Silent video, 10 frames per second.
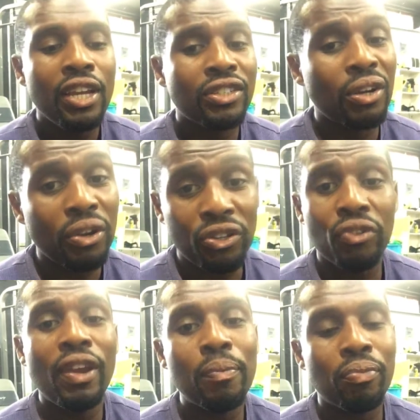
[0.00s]
So it's a
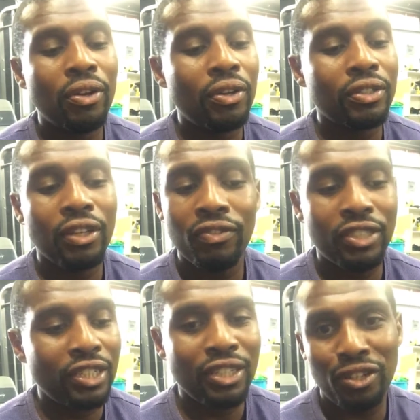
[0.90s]
great product.
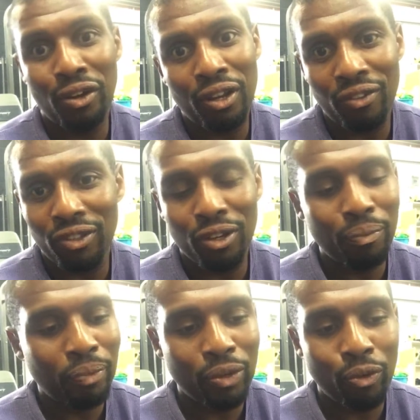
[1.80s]
Obviously, you know I love the company.